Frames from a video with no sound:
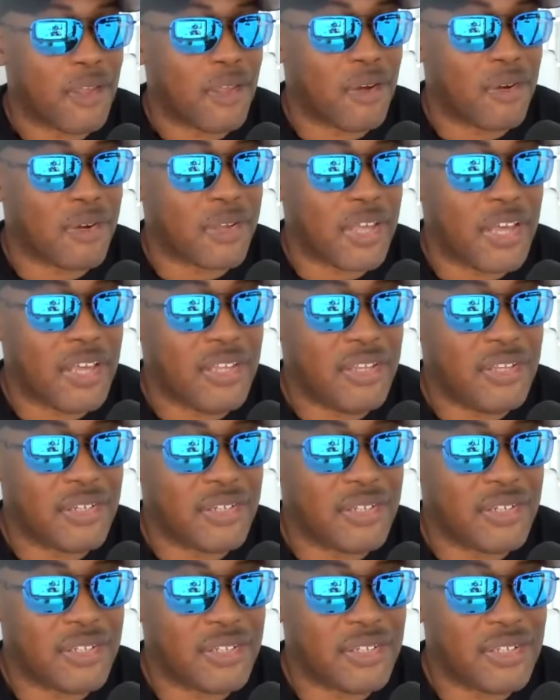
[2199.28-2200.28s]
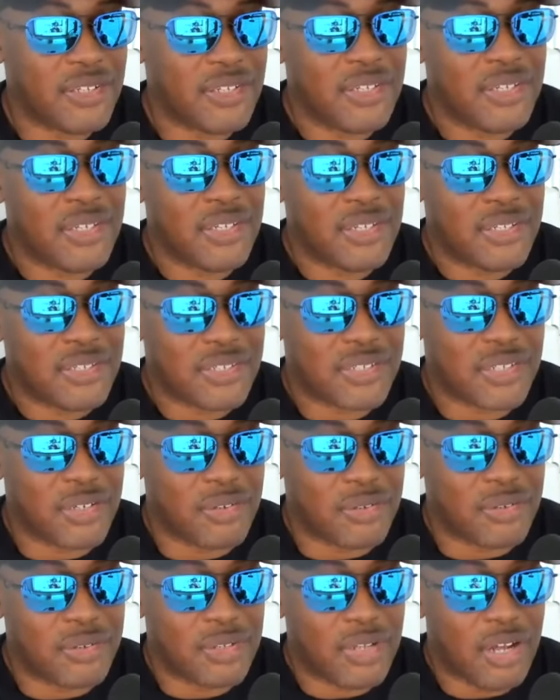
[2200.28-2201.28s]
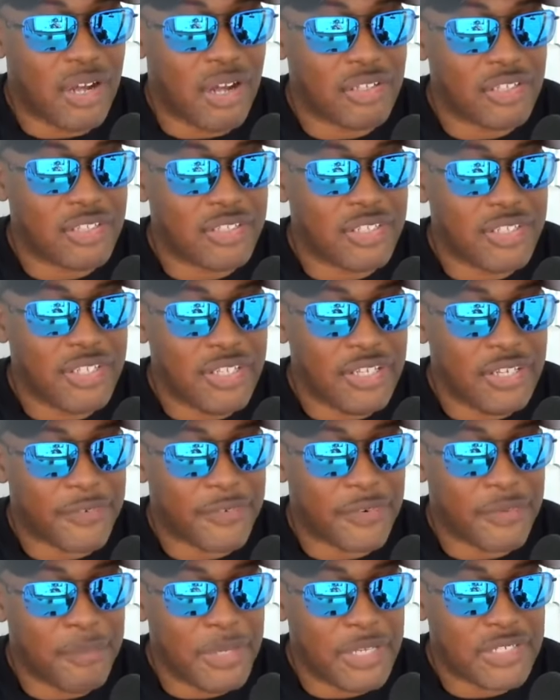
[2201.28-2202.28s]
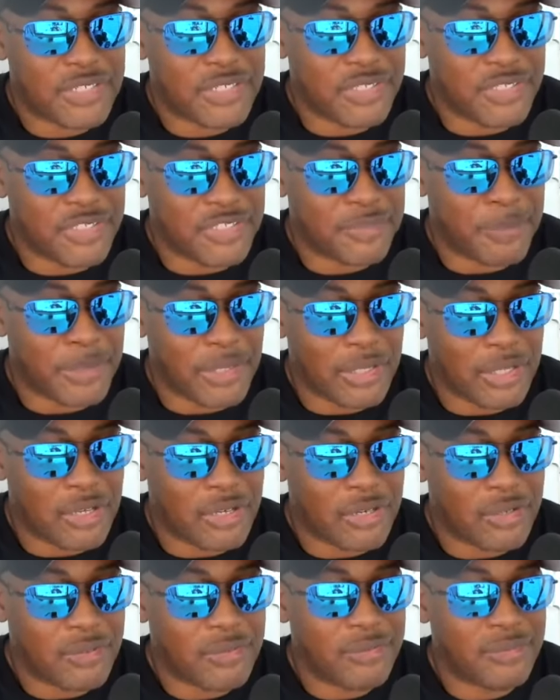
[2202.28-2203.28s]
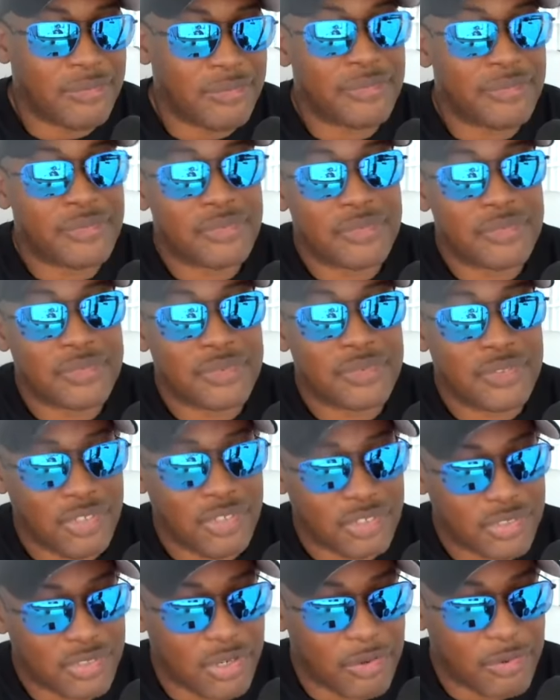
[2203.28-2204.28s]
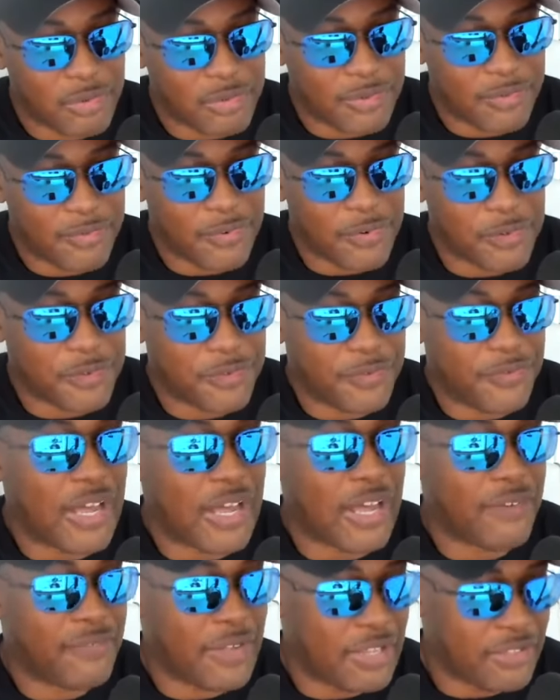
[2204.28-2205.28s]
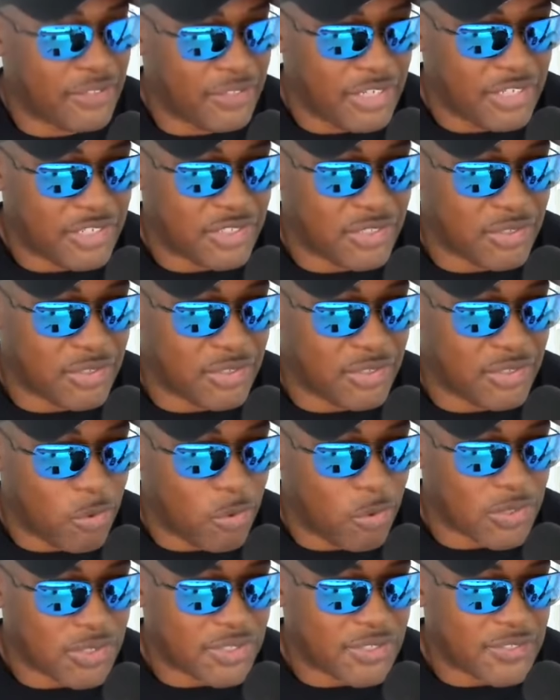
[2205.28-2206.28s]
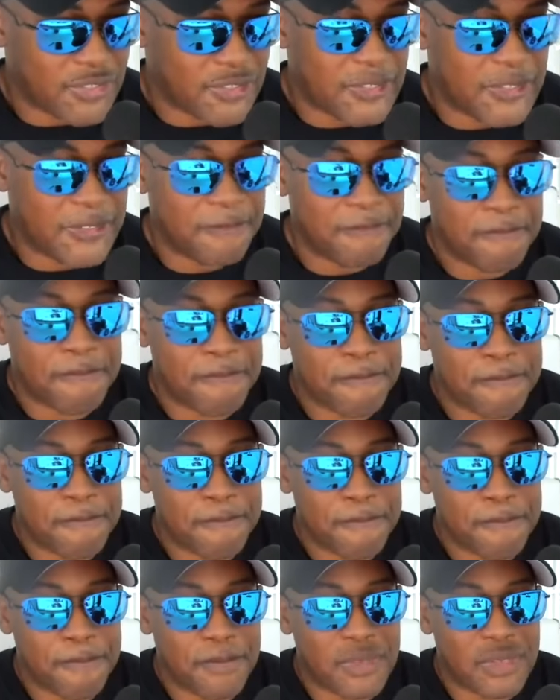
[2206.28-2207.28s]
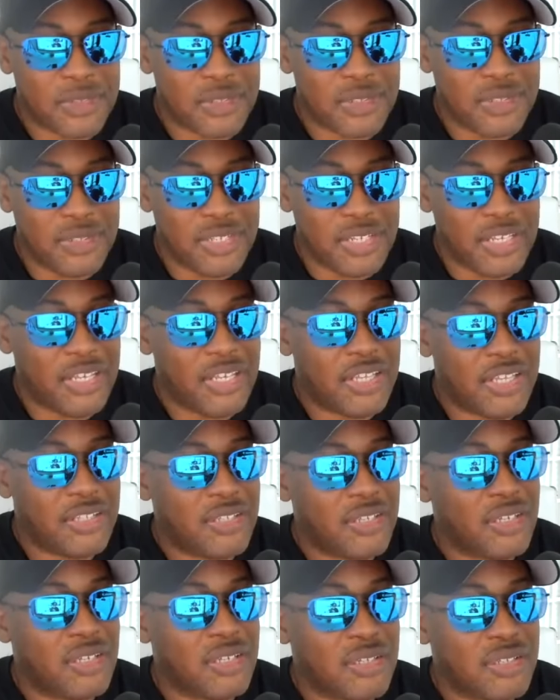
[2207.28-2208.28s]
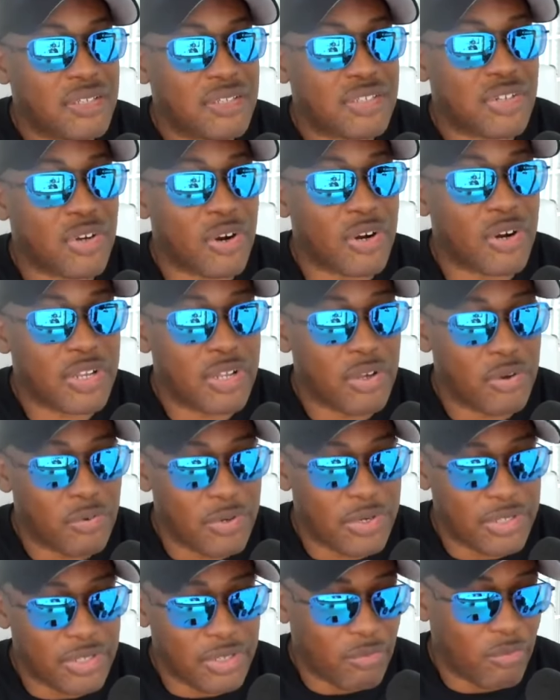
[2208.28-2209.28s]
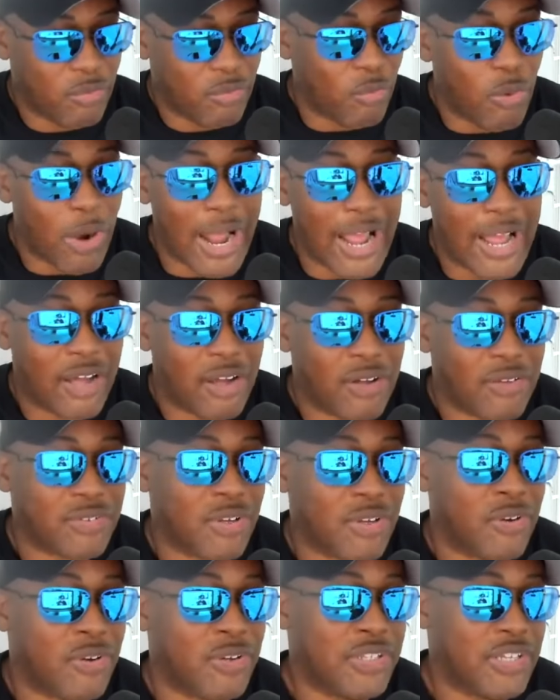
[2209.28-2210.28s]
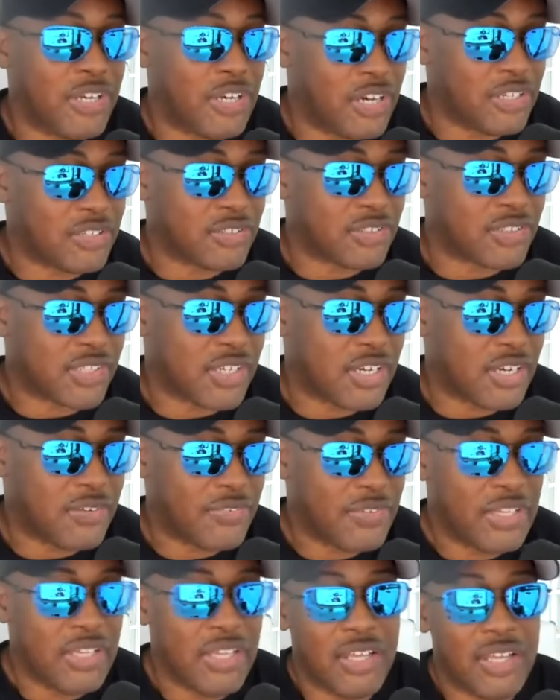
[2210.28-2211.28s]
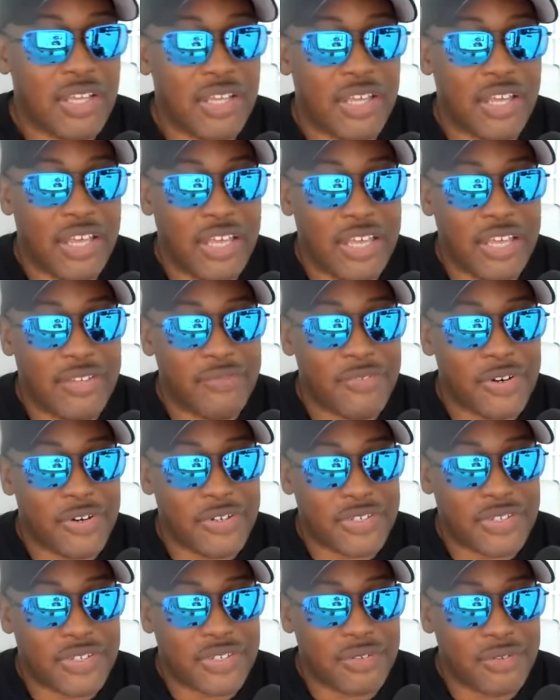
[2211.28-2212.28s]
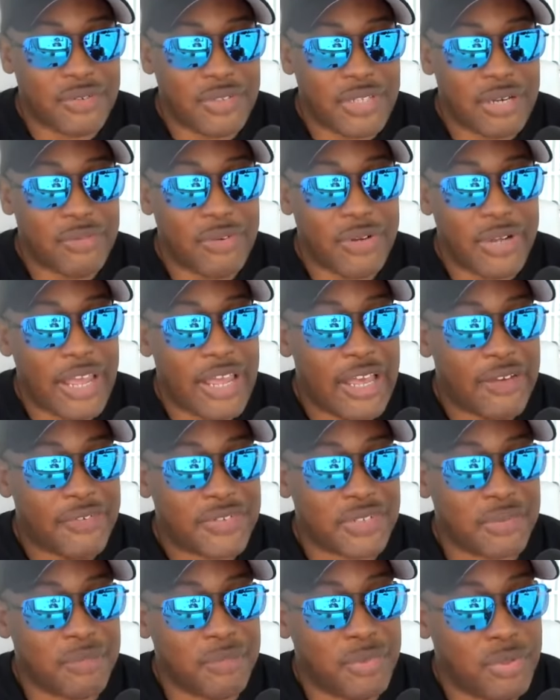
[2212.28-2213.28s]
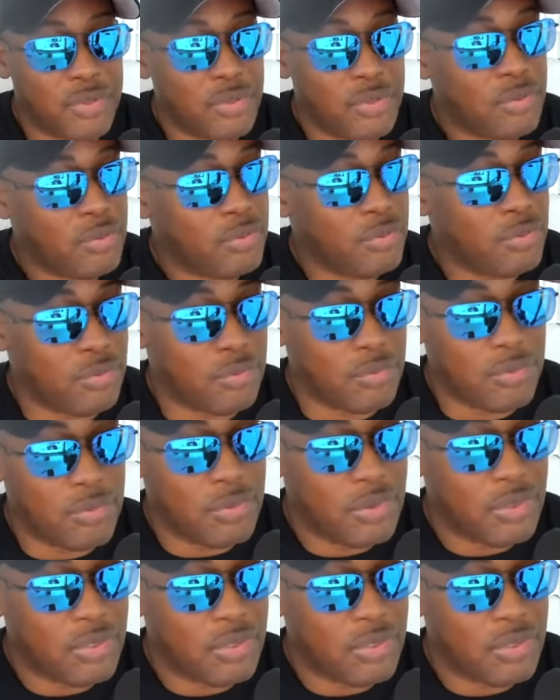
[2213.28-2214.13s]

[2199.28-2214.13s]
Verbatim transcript: Okay. So all of the information is below. You can start with your first 5 foundational courses, then start going wild on the other stuff. And very soon I will have some new